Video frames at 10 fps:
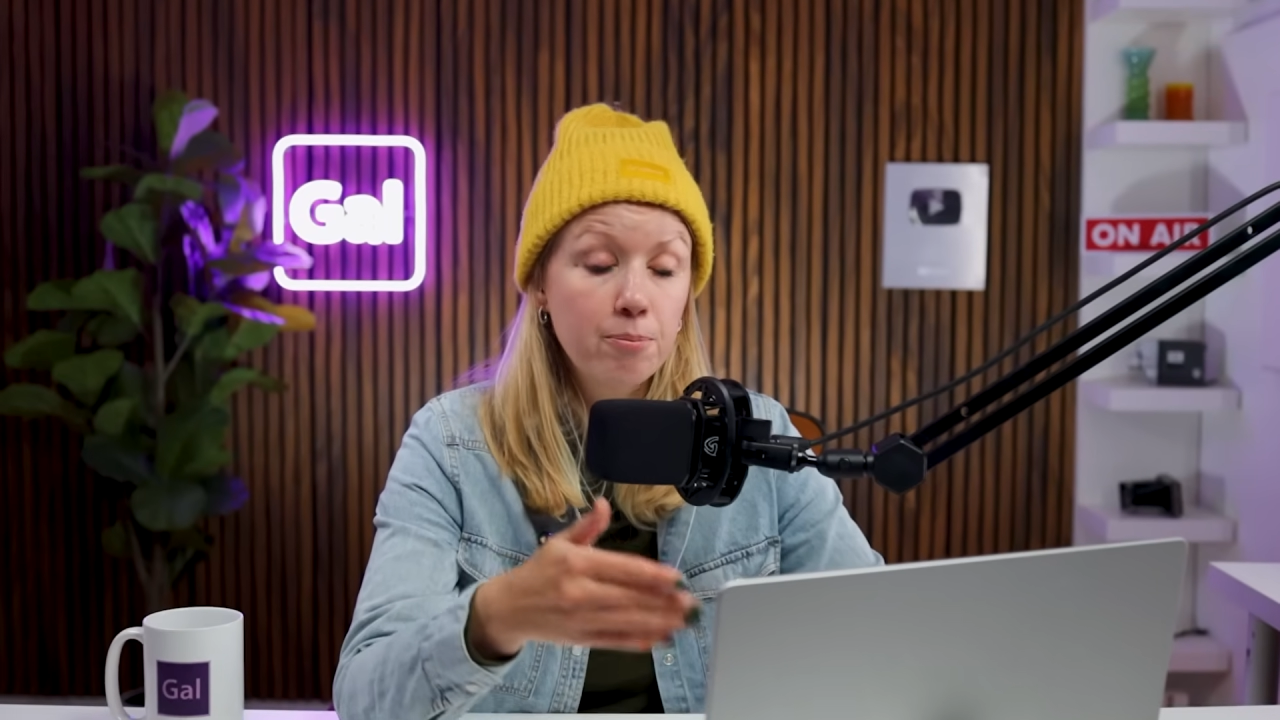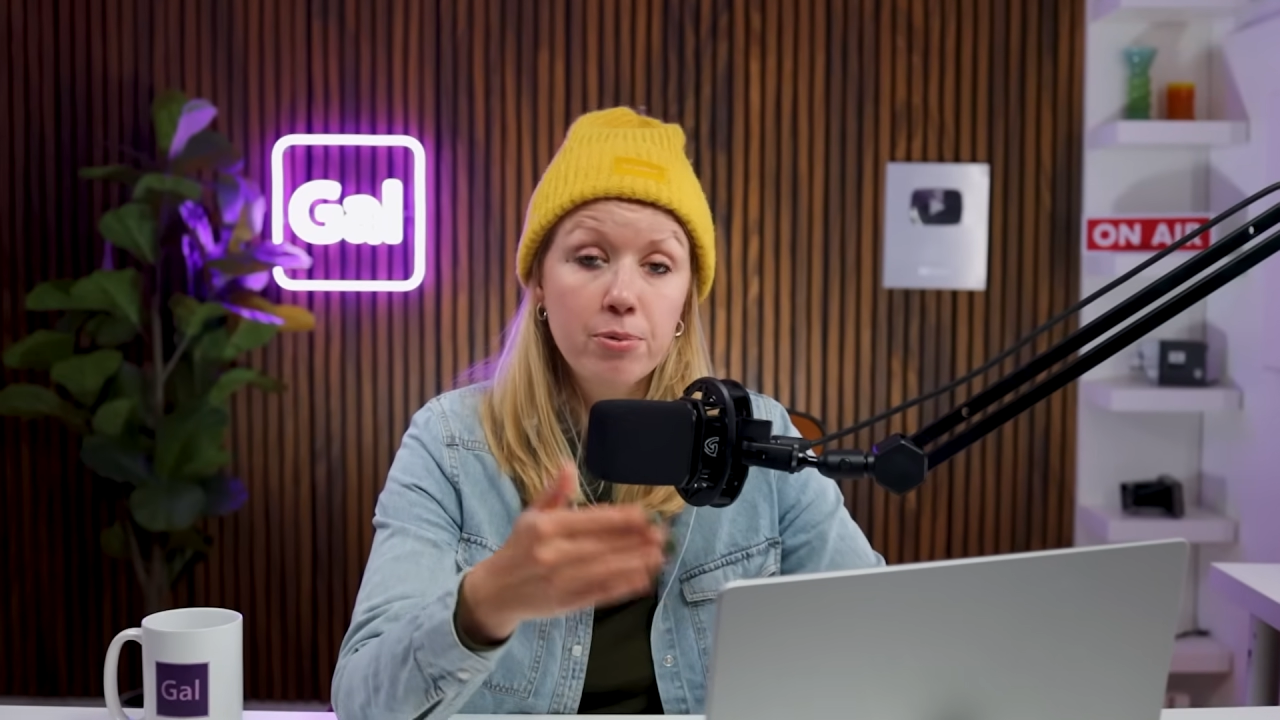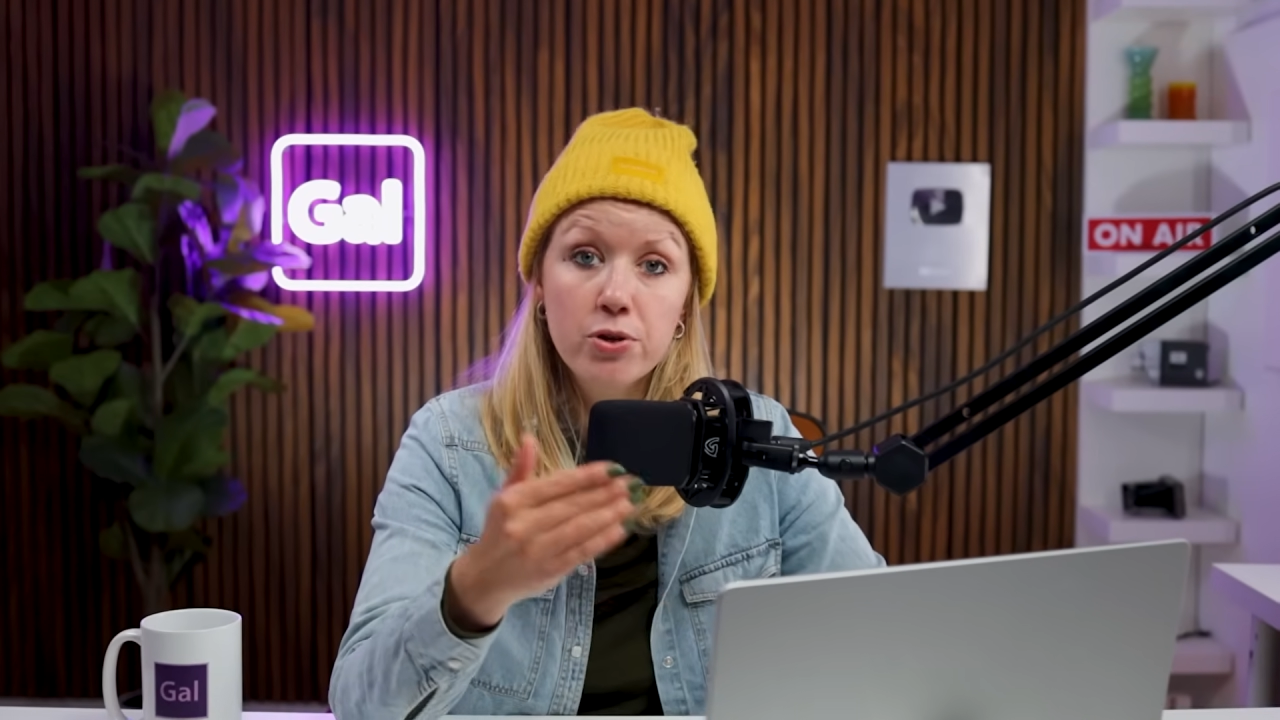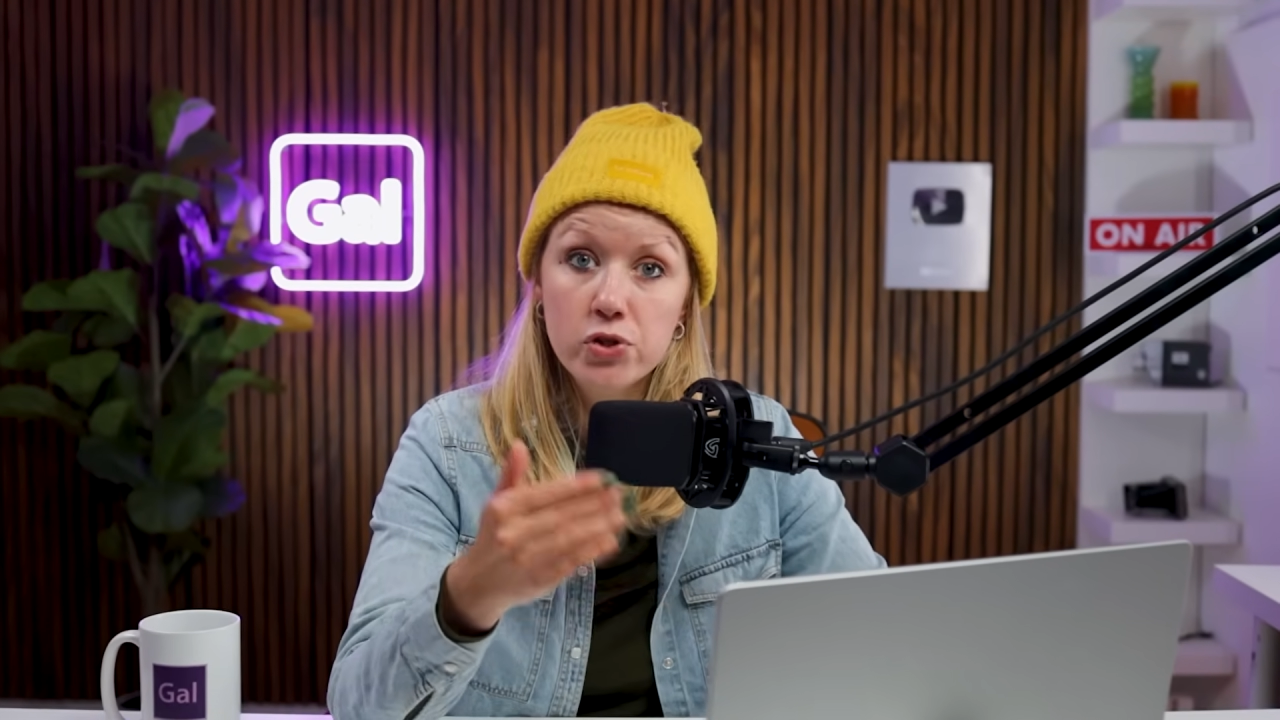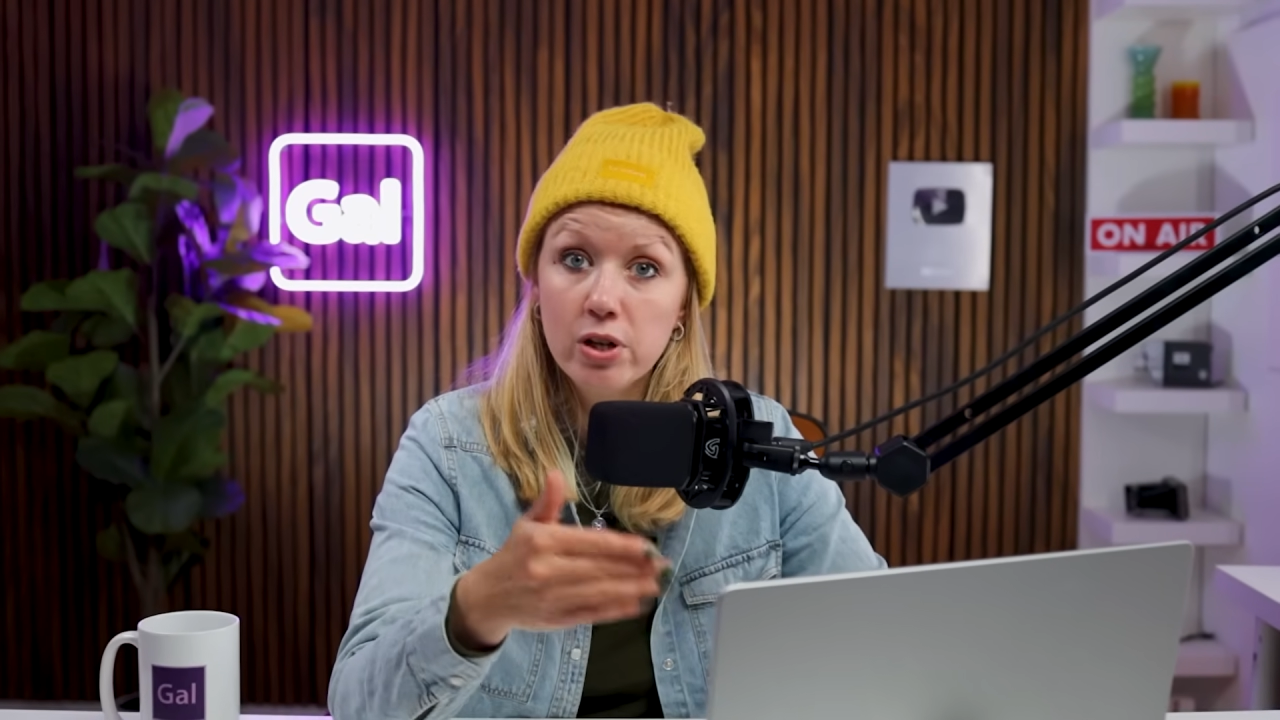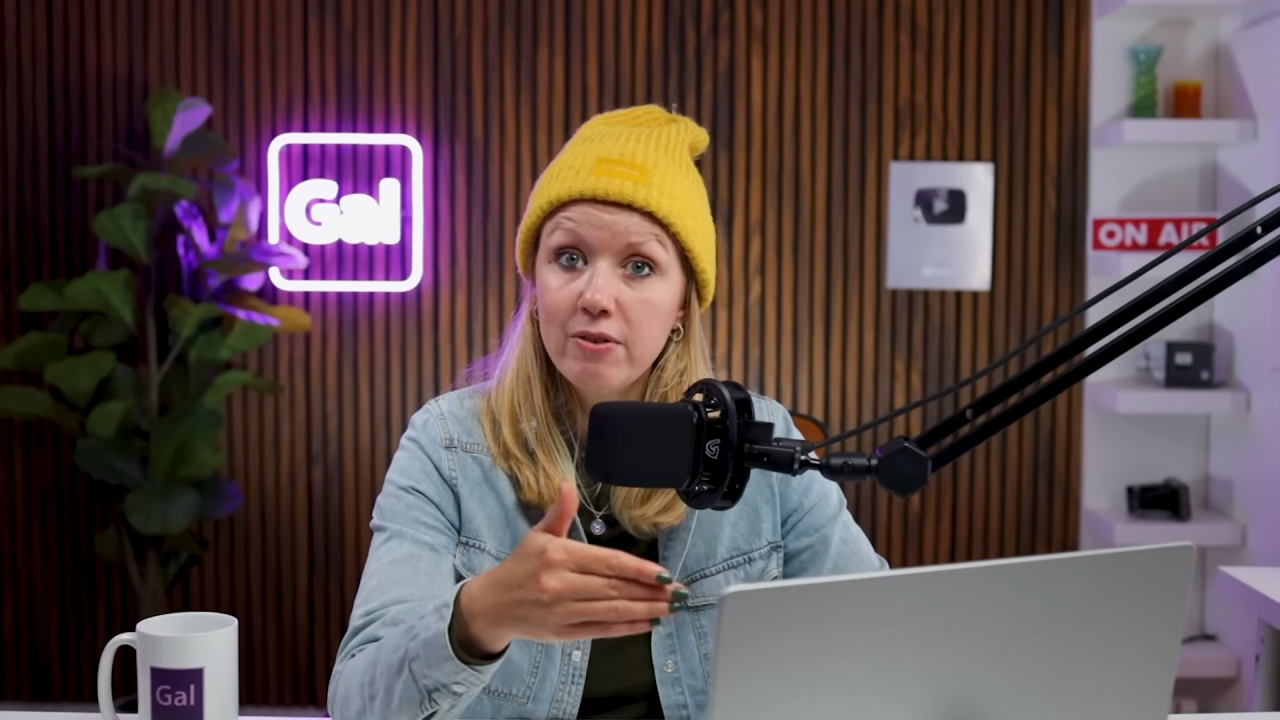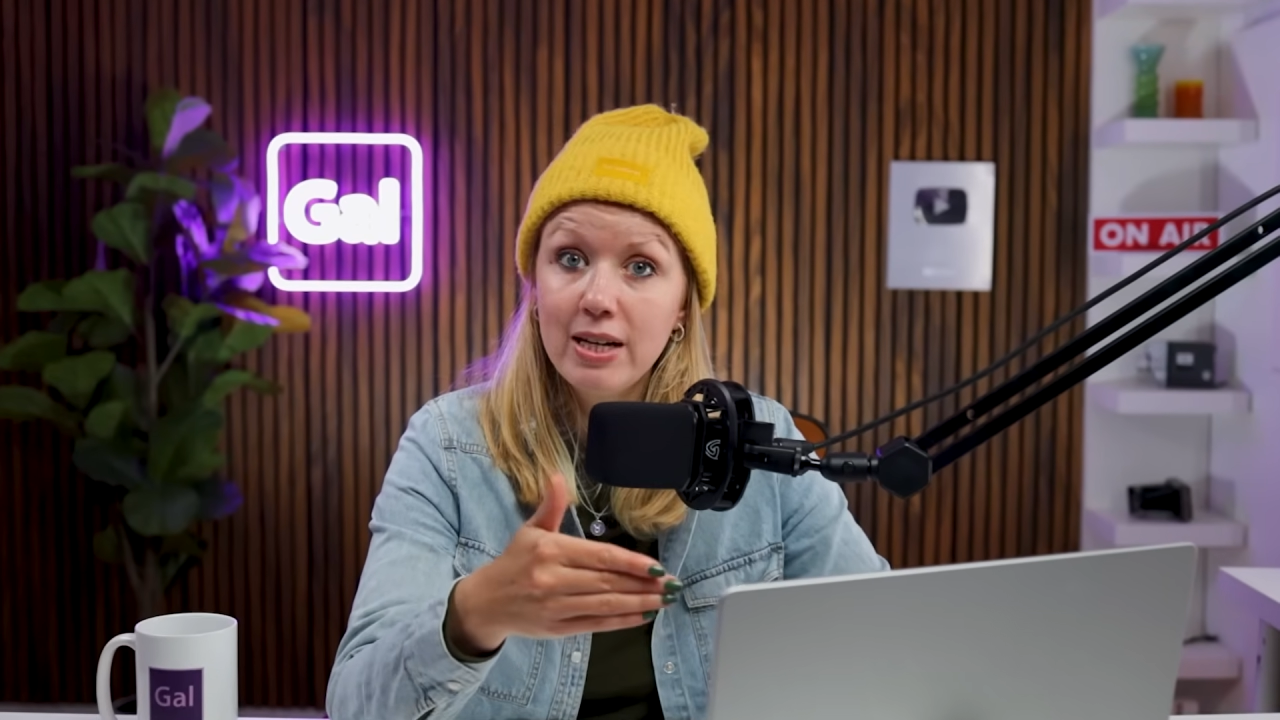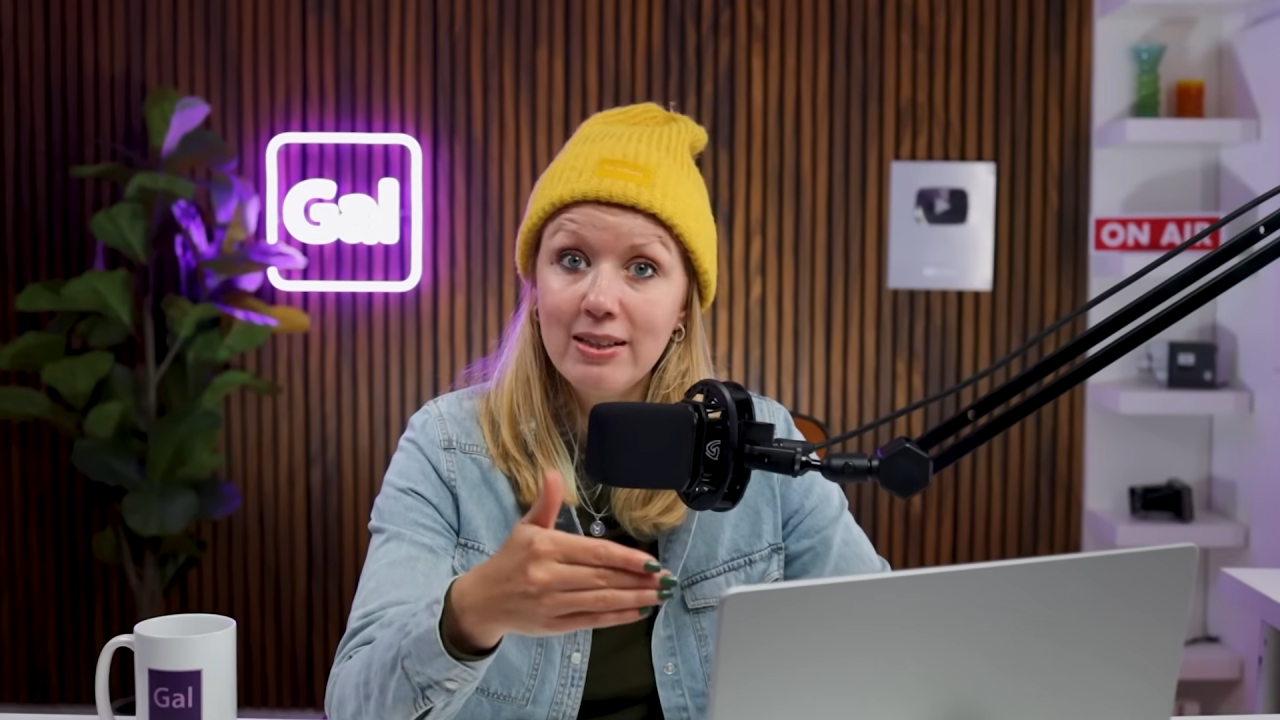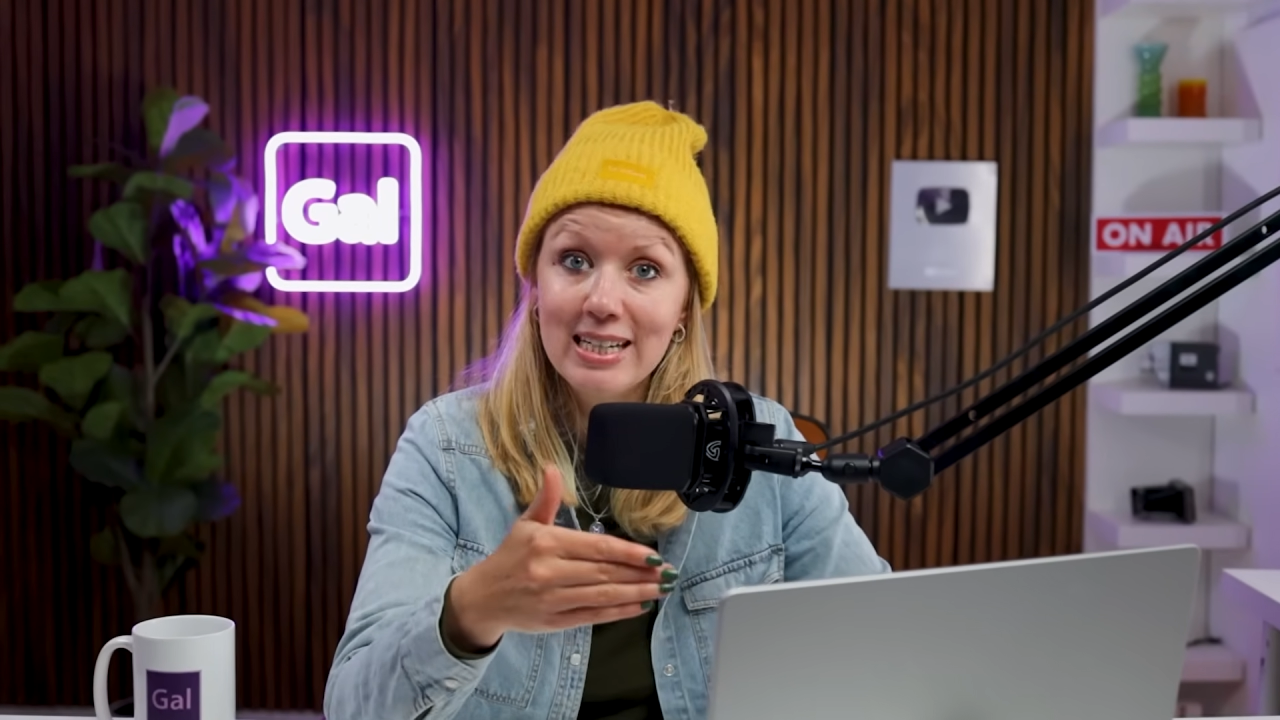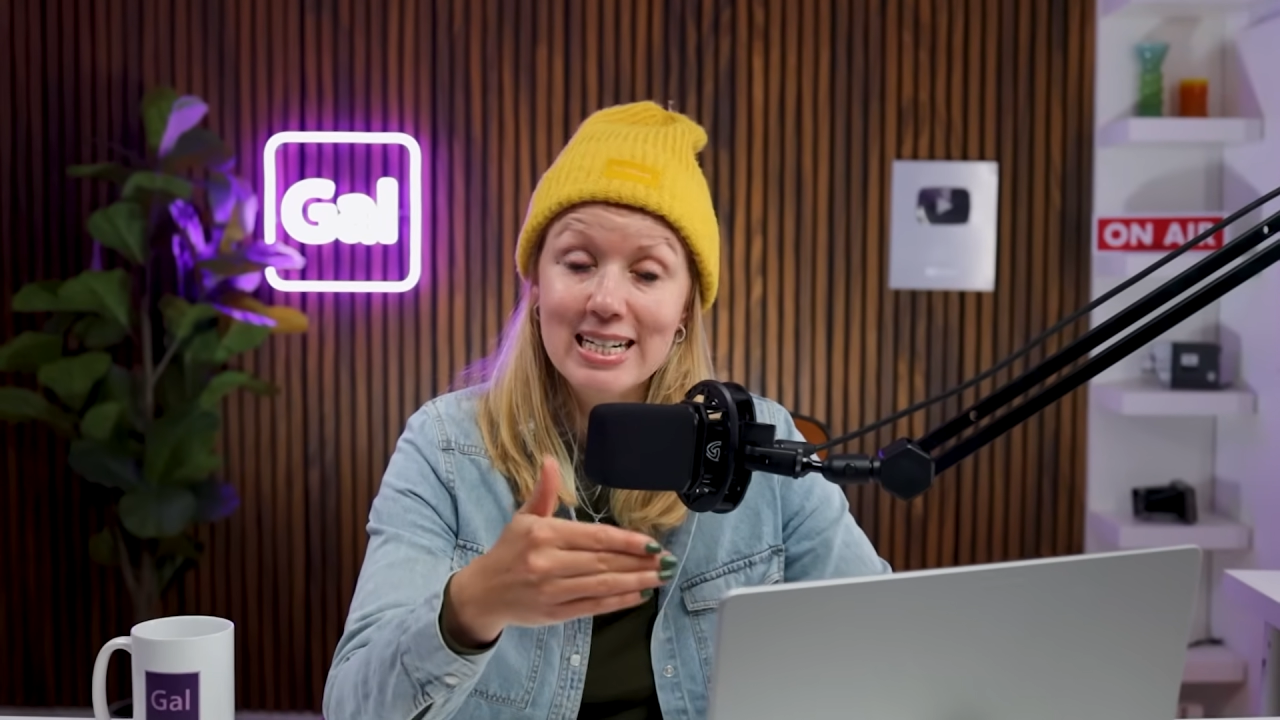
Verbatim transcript: preserving the